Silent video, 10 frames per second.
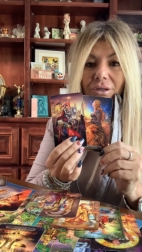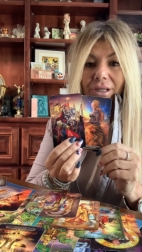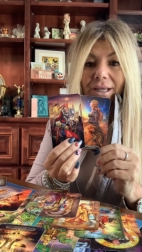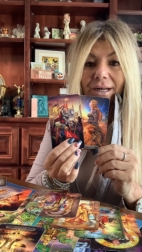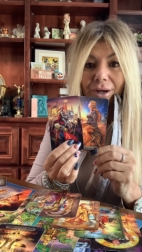
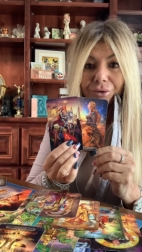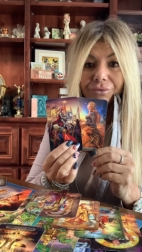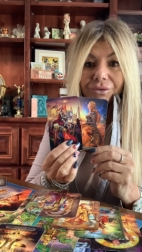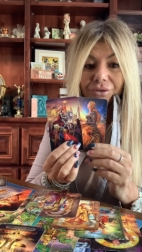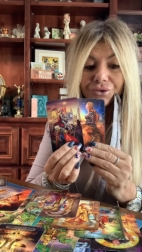get out of
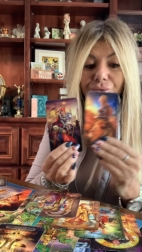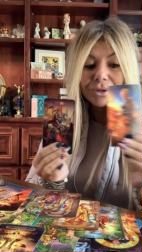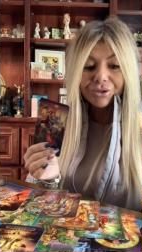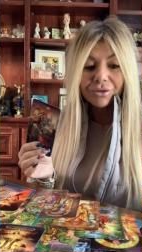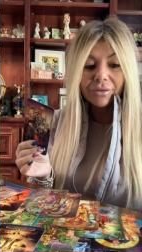a
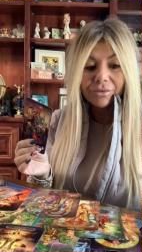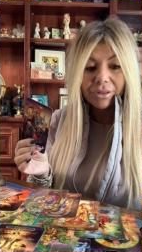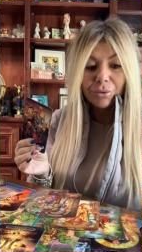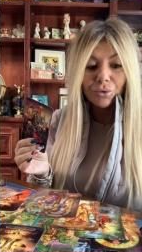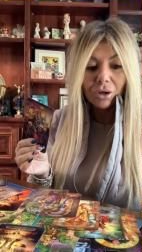situation that
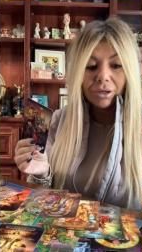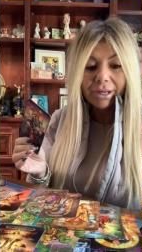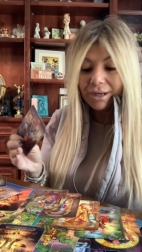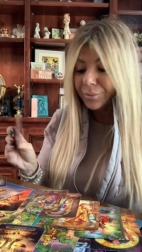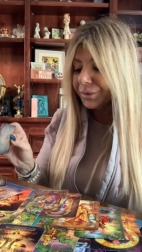they were
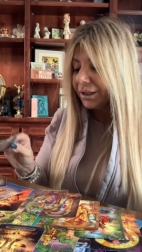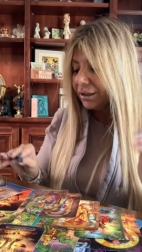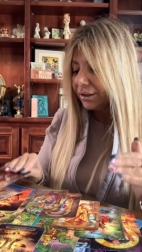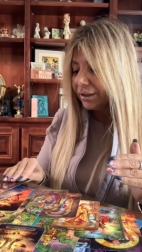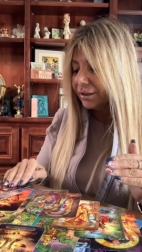
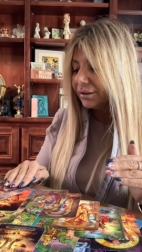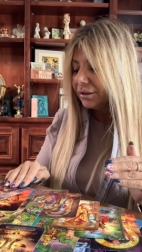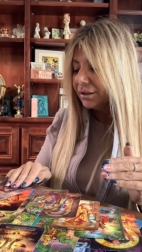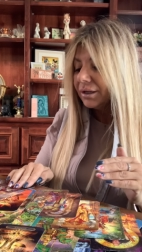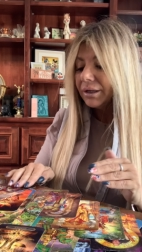unhappy
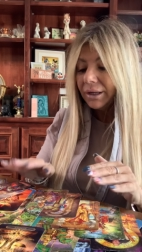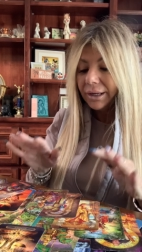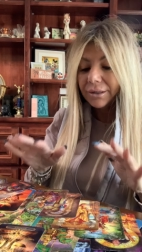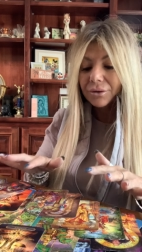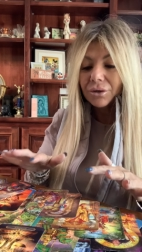in
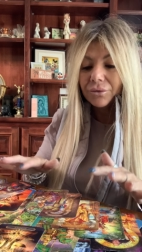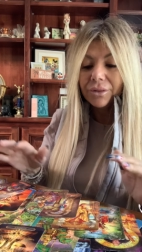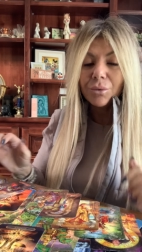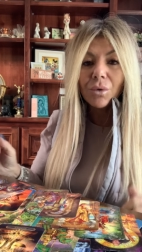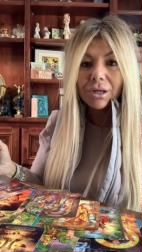and
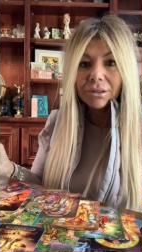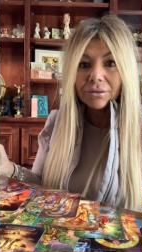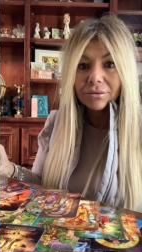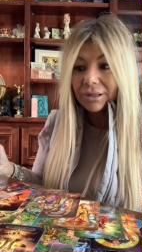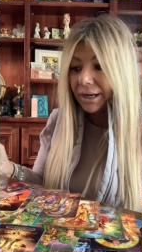they want
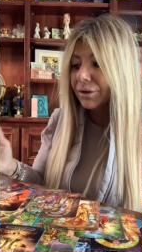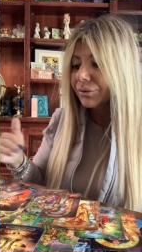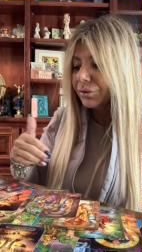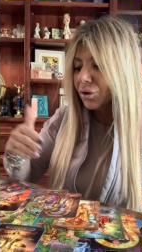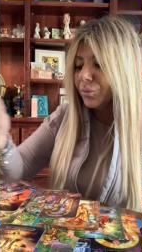to now
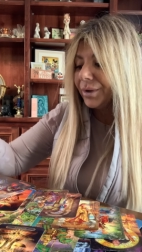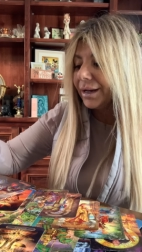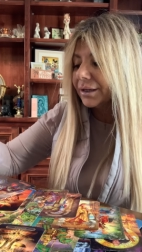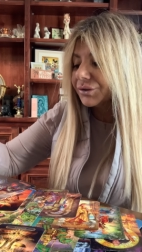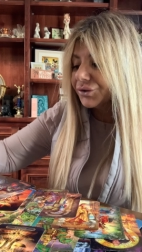go
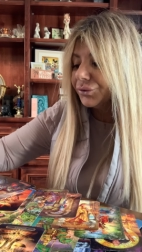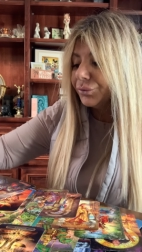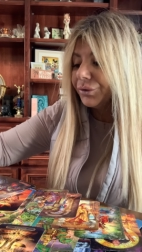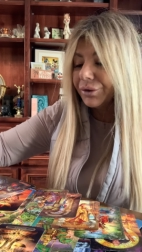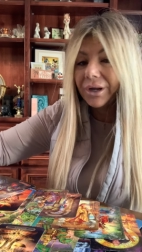back to
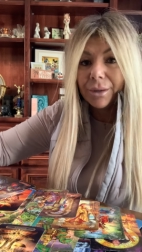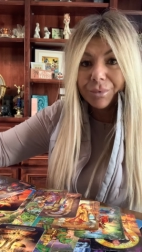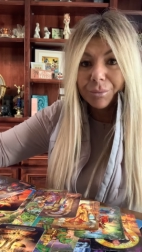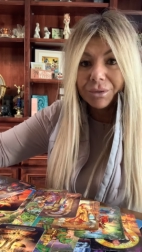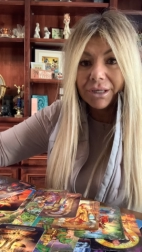their
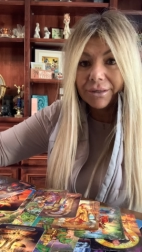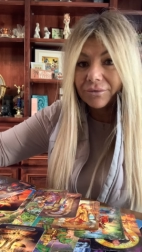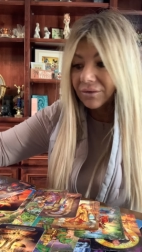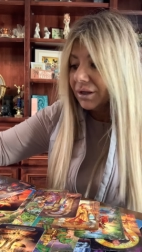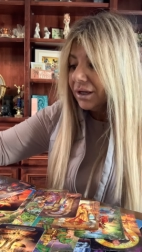happy
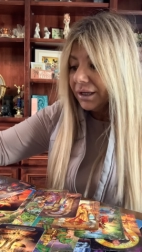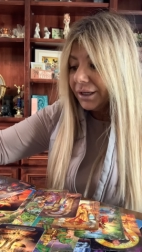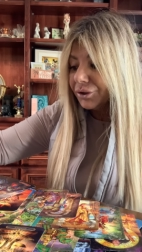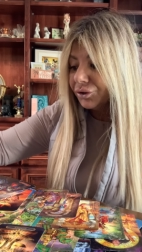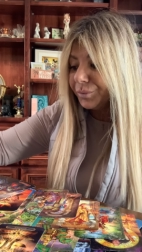place.
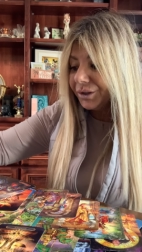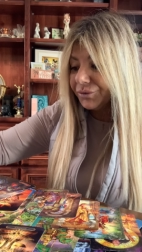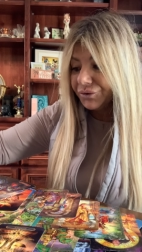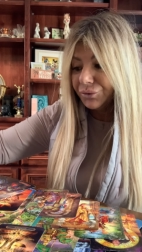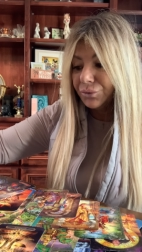It could be
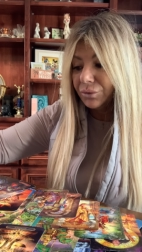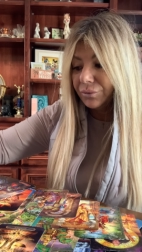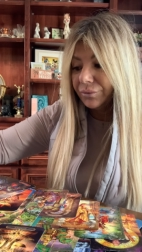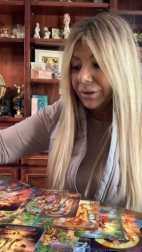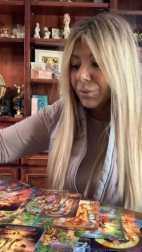to
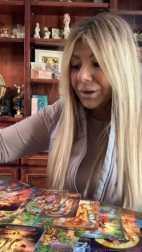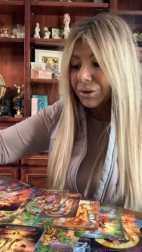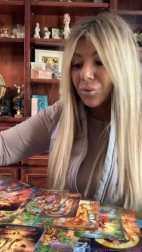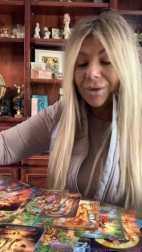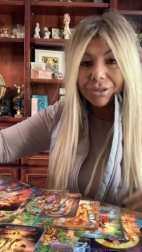they want to
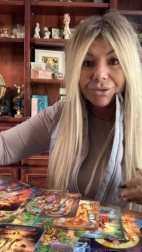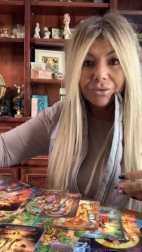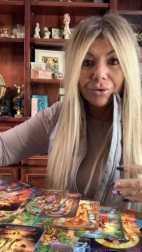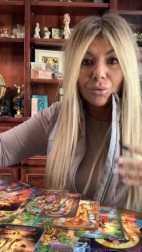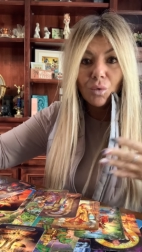go back to
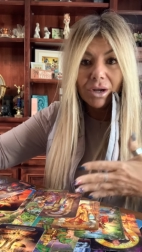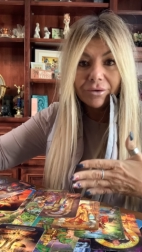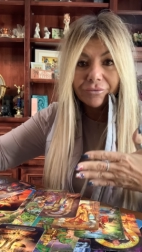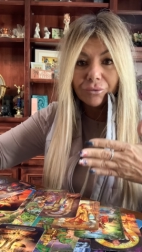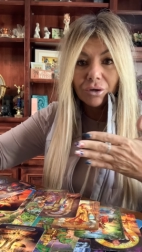their
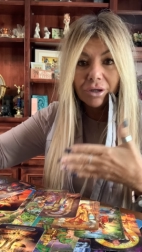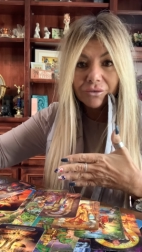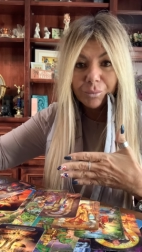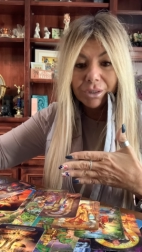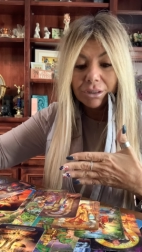wife or
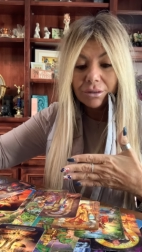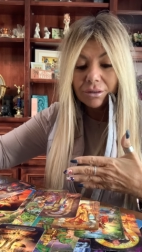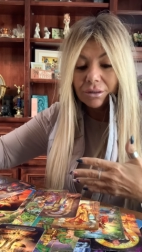husband.